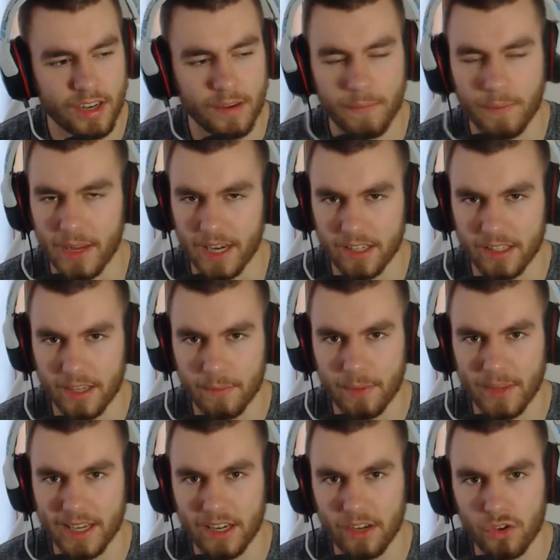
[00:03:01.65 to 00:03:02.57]
picked
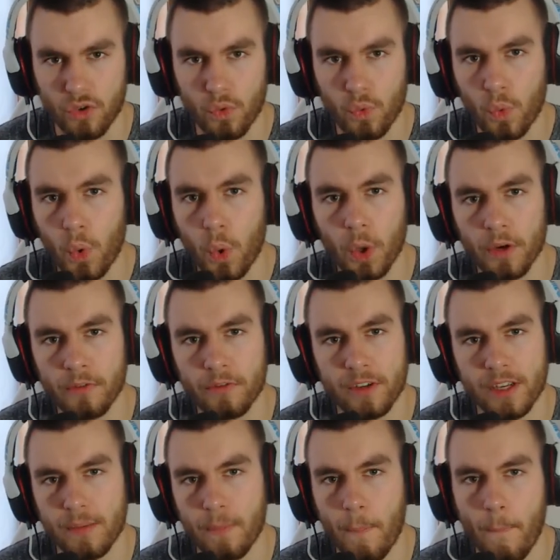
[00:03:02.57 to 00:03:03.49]
up like a
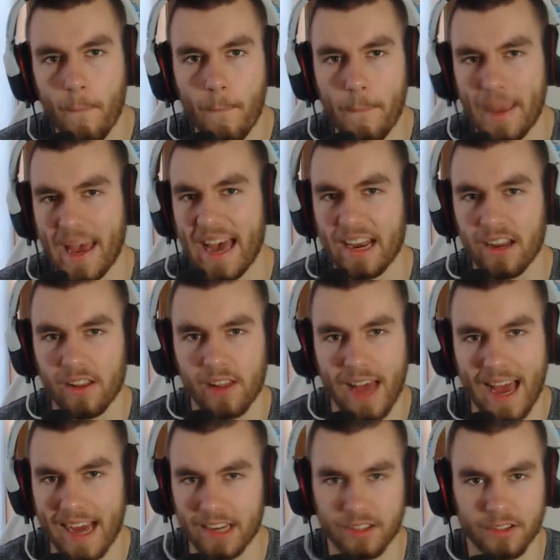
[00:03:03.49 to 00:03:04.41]
dwarven battle
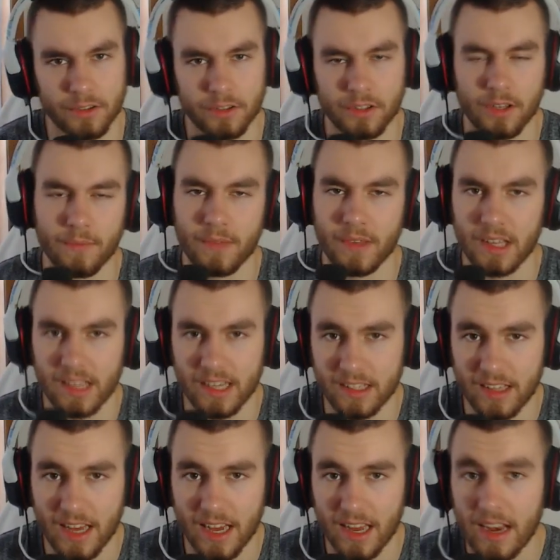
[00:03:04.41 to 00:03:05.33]
axe or something
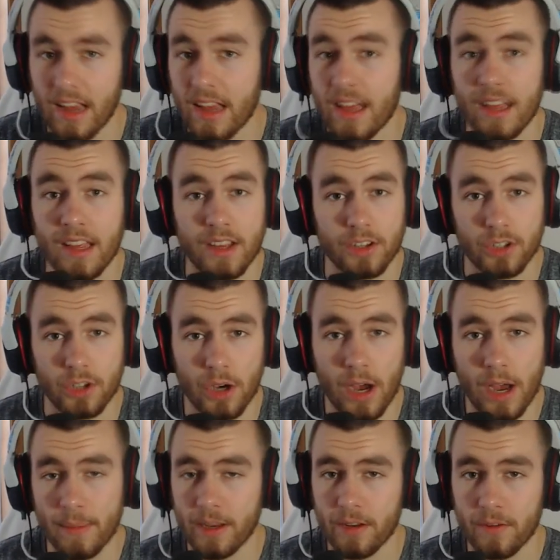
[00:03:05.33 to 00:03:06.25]
like that. So,
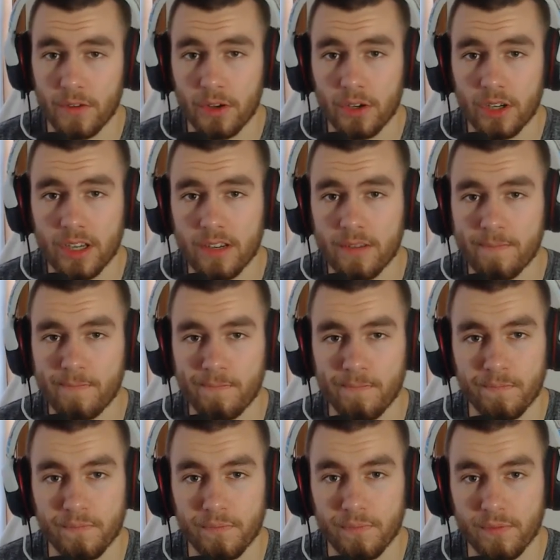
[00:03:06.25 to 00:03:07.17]
I mean, if you can
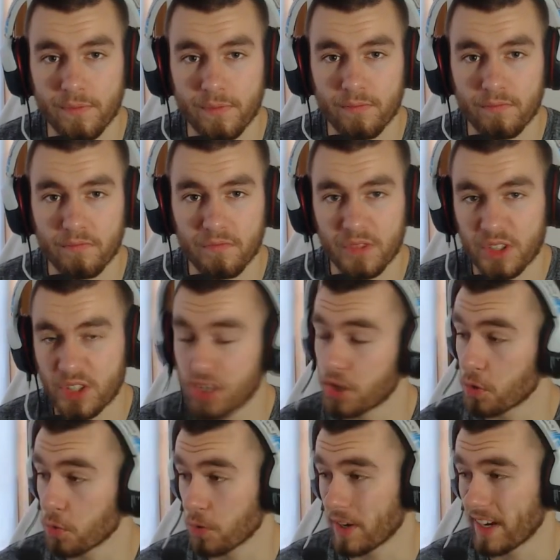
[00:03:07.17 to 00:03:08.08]

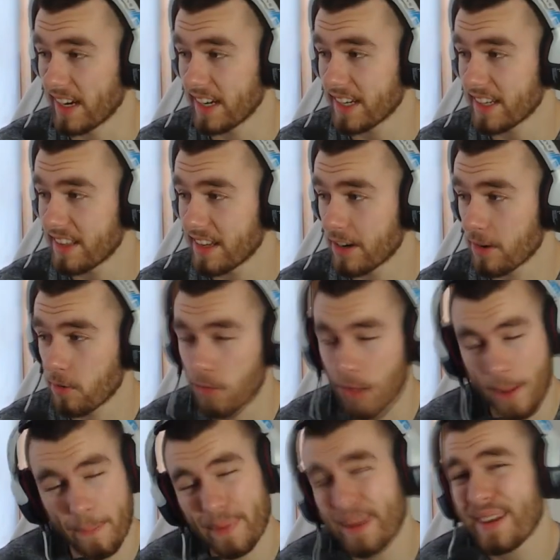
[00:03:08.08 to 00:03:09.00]
degrade their
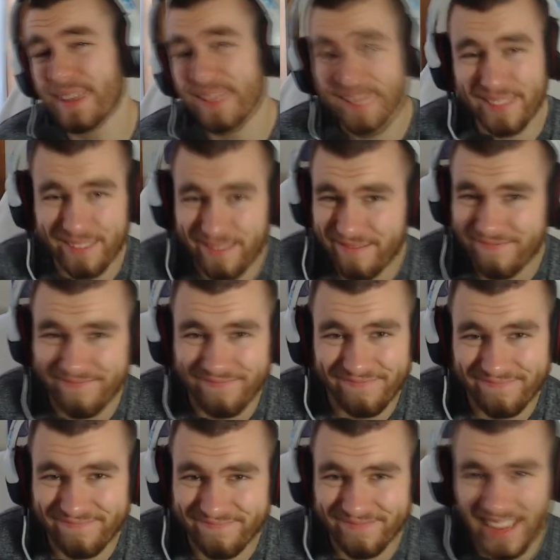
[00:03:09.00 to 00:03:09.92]
weapon,
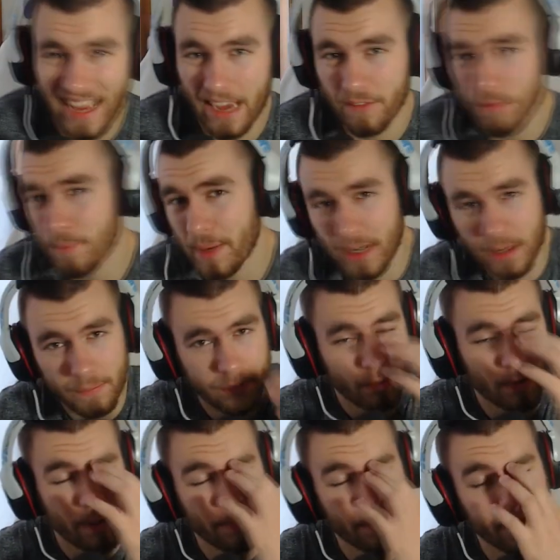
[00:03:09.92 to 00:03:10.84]
have them pick up a
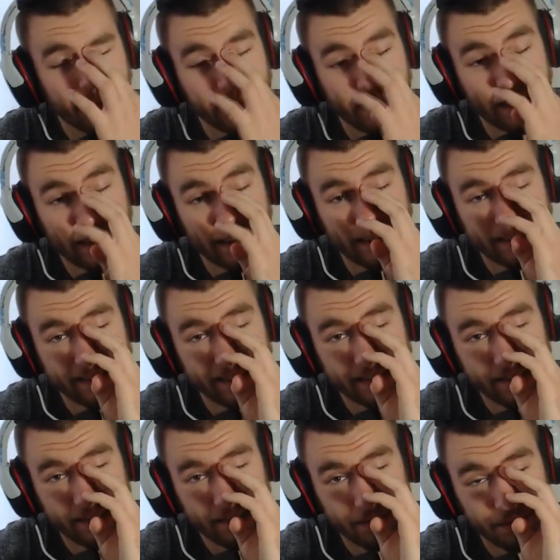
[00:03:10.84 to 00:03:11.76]
weapon, I guess
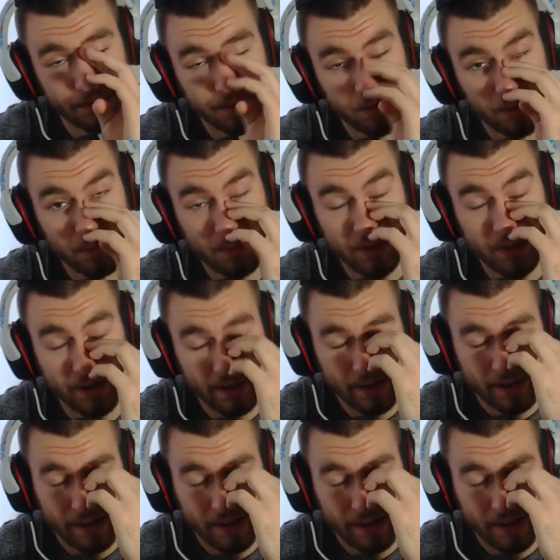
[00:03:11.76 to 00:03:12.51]
that's useful. But